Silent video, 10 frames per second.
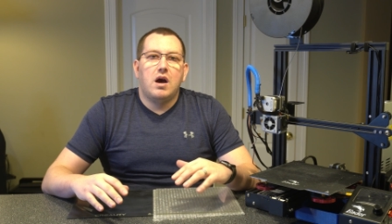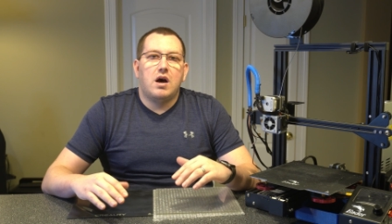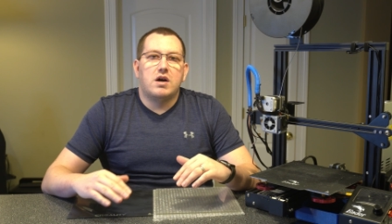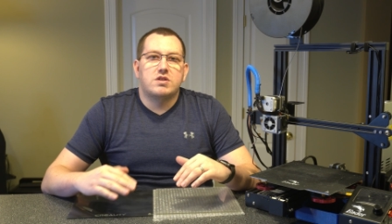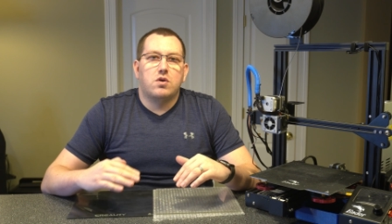
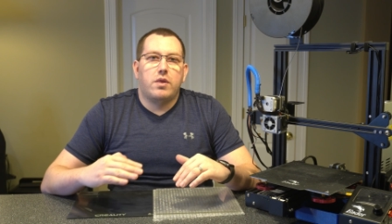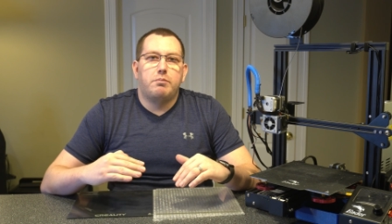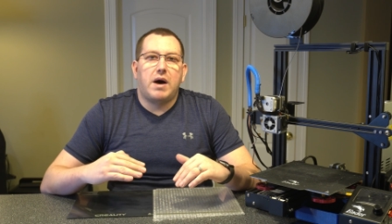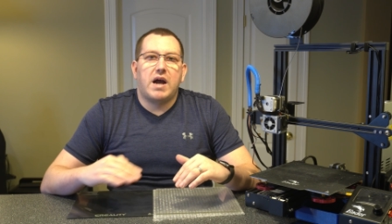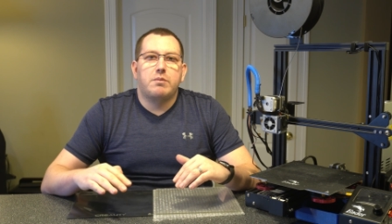Uh, so the
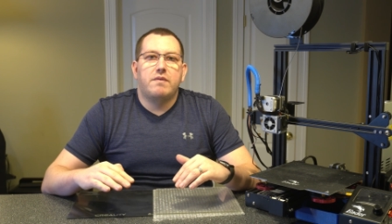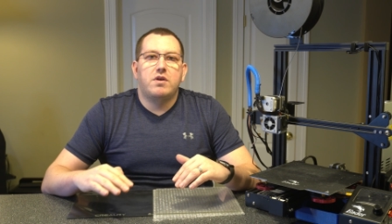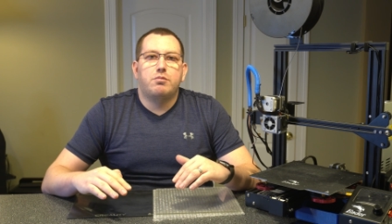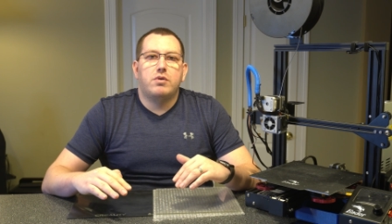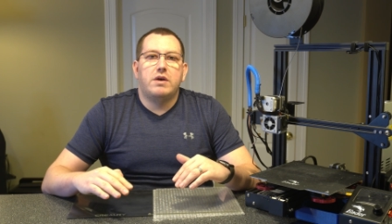bottom of
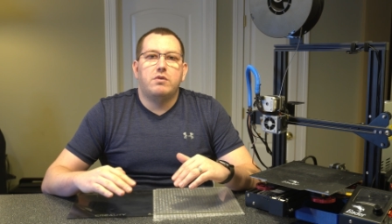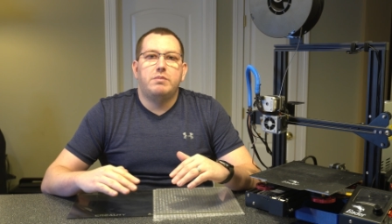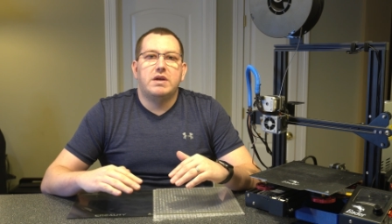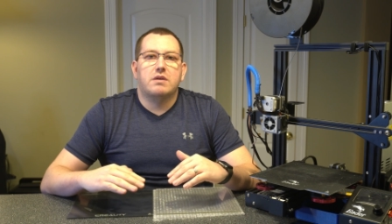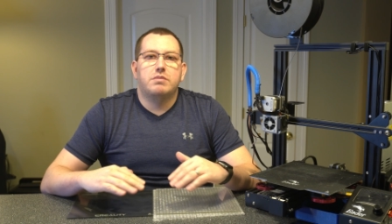your print would
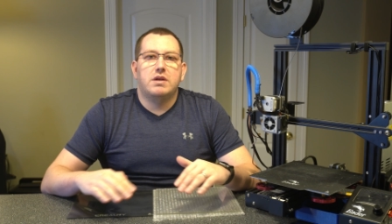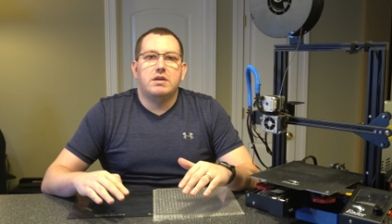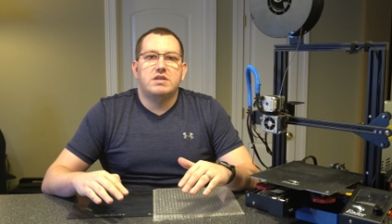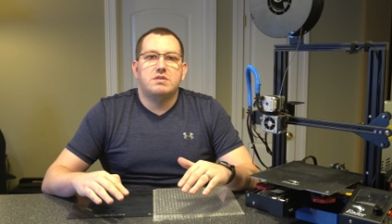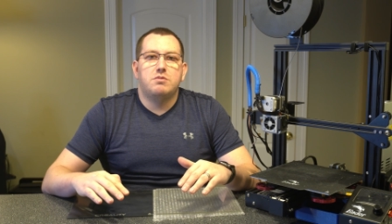be
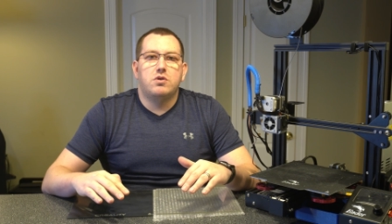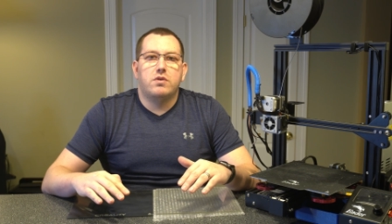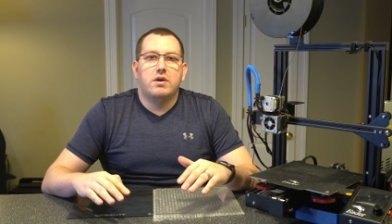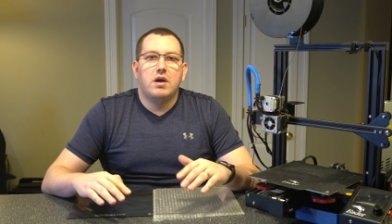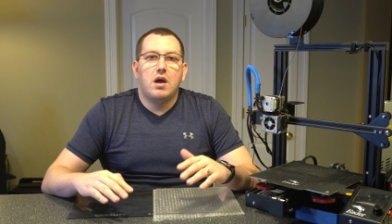completely
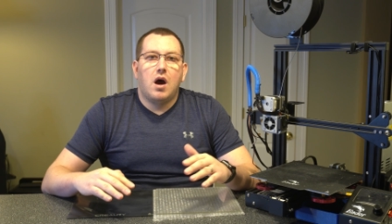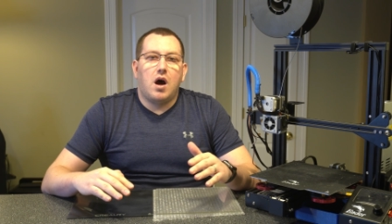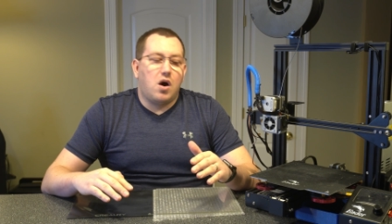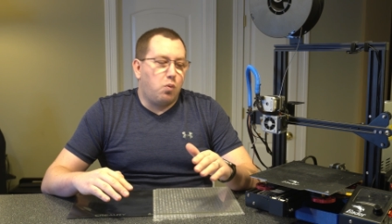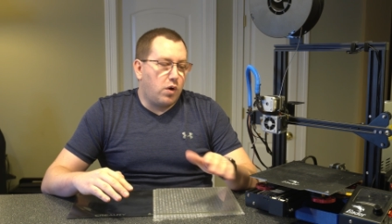smooth,
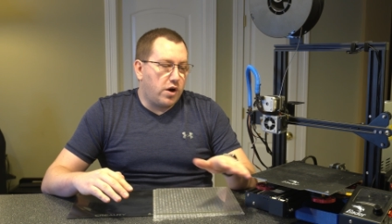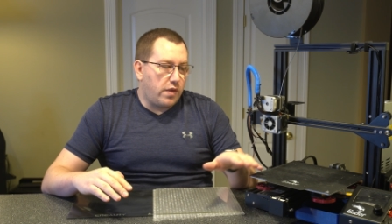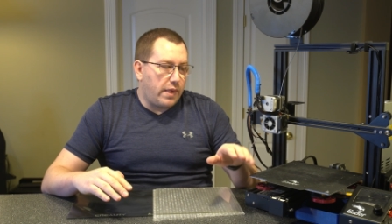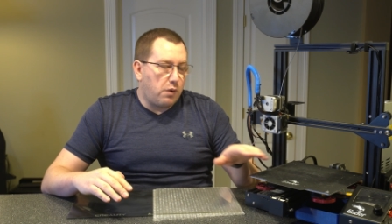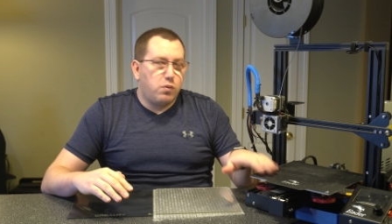uh, where
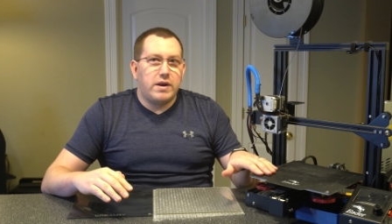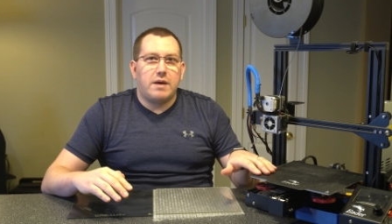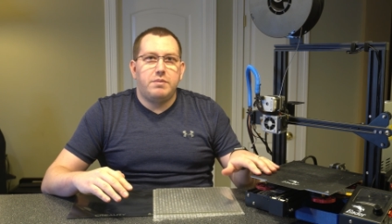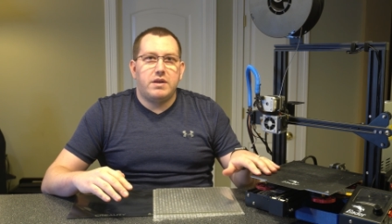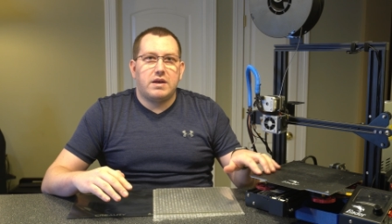that would
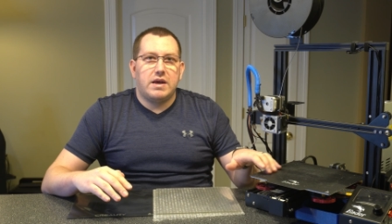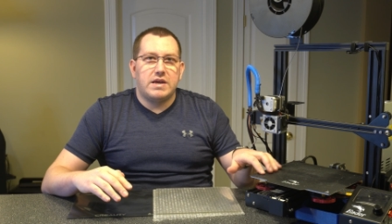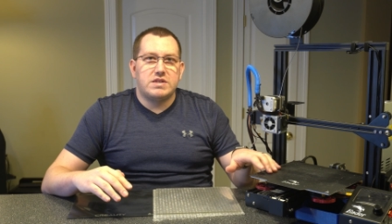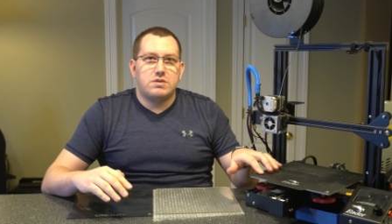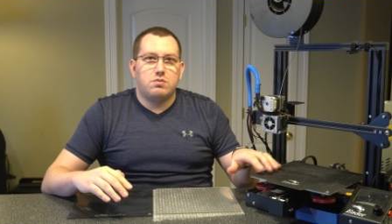not be the
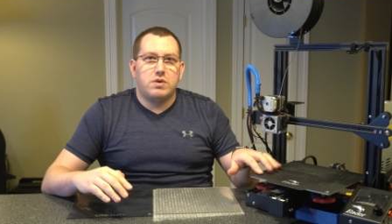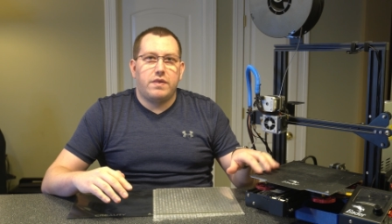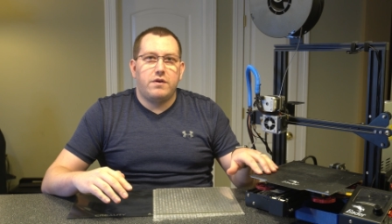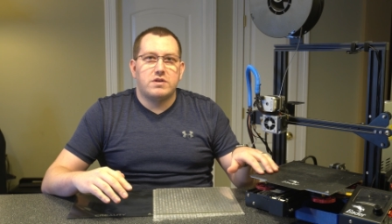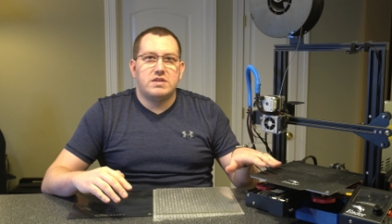case
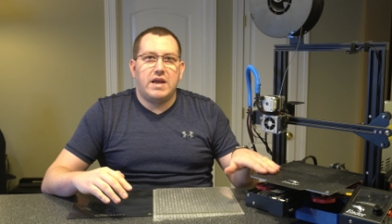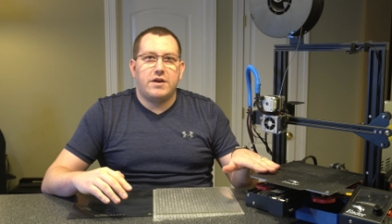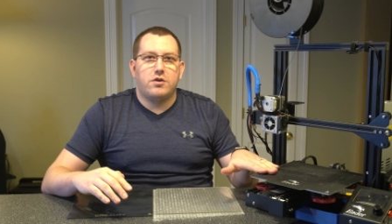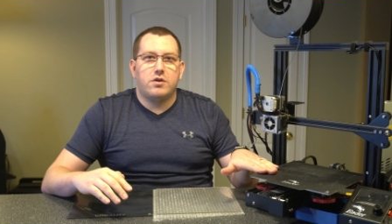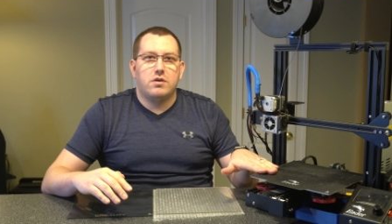with your
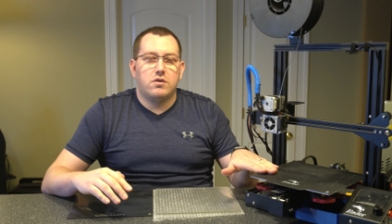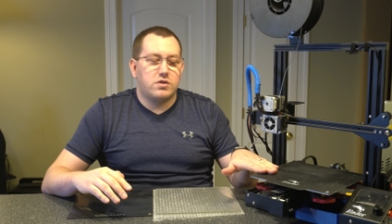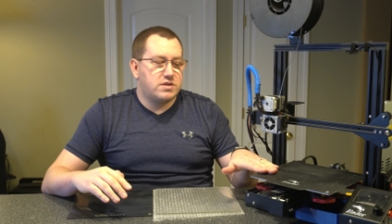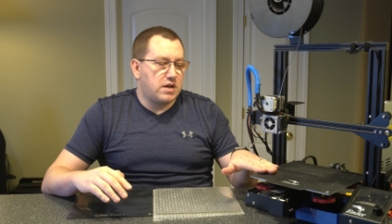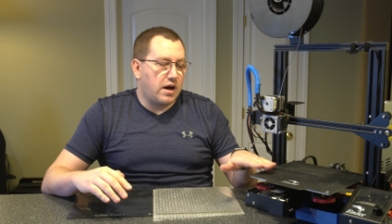standard
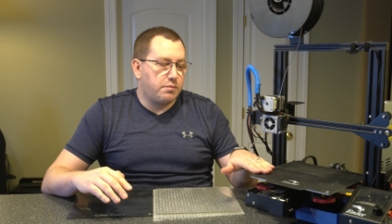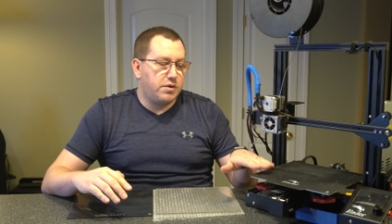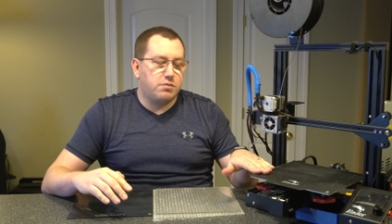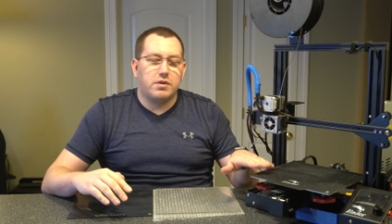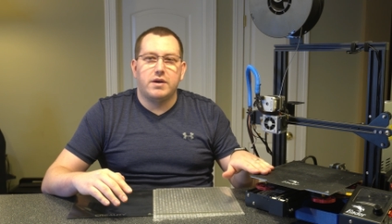or stock
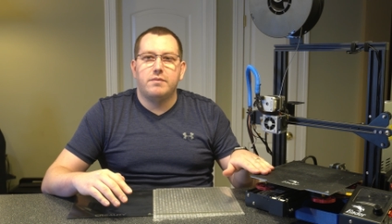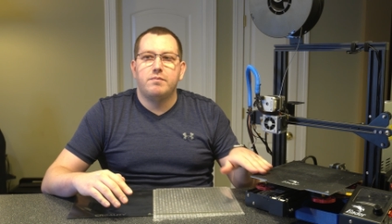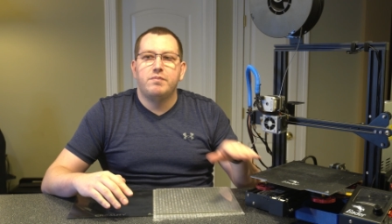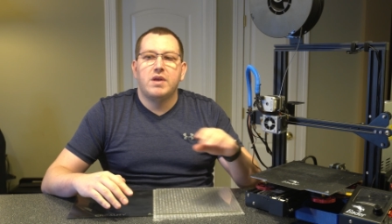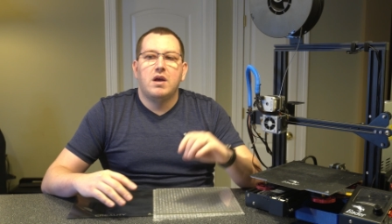build plate.
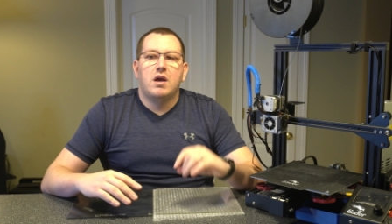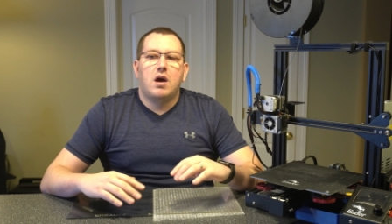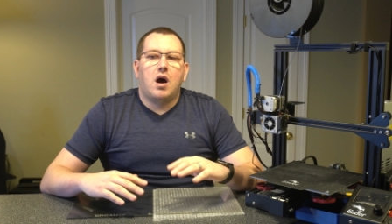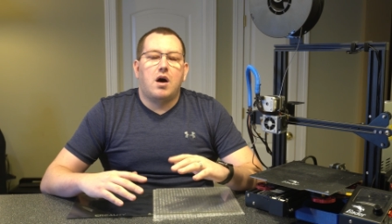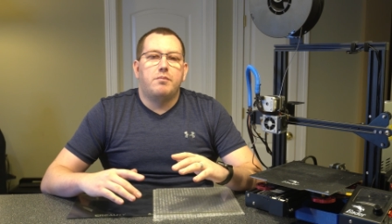
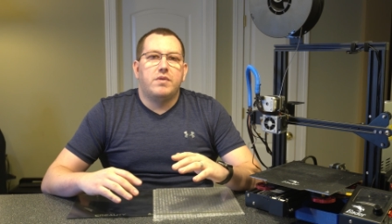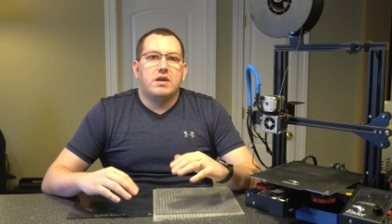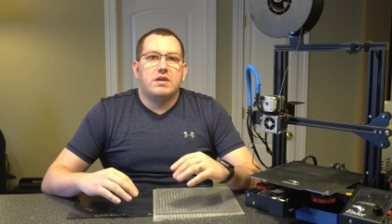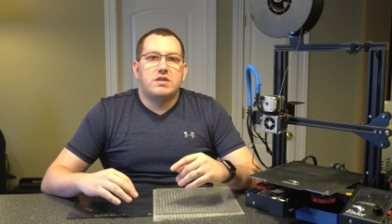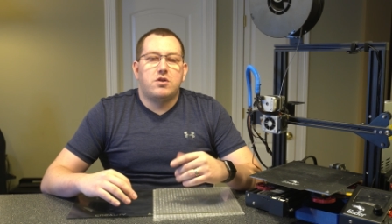Um,
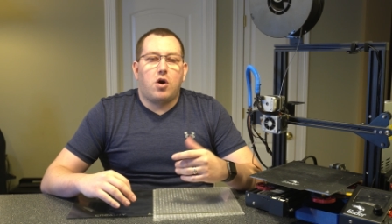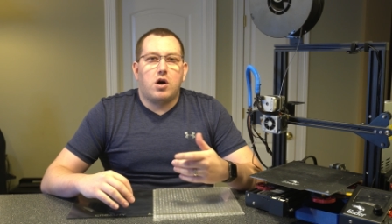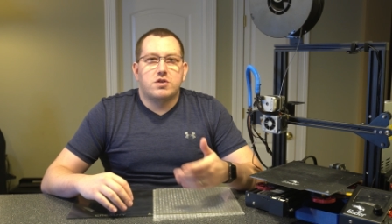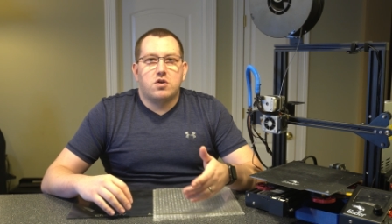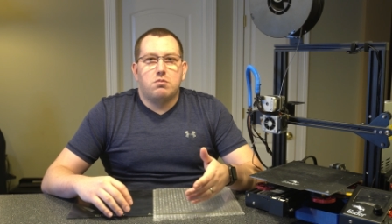it, they're
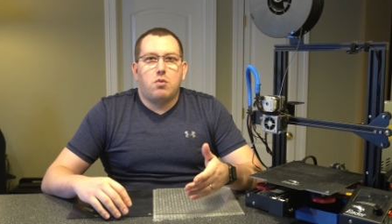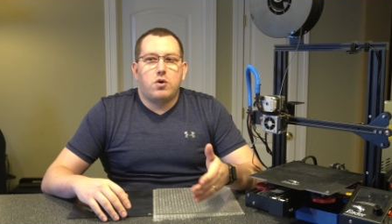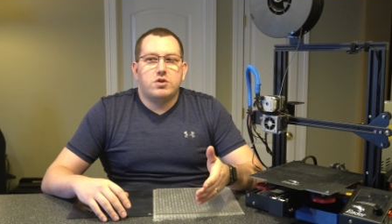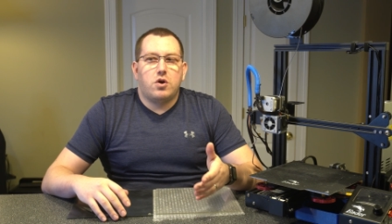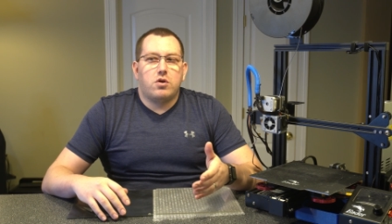also
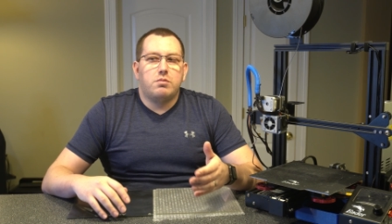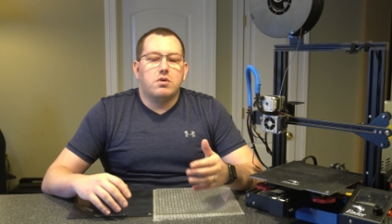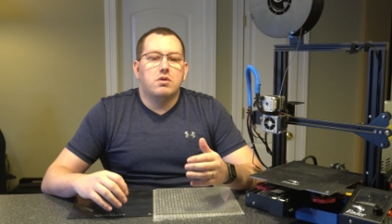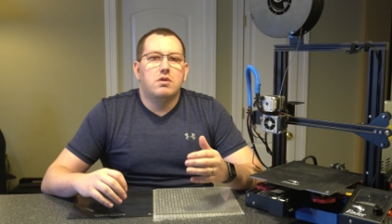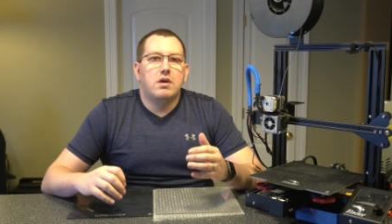more
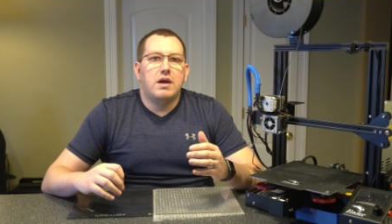durable,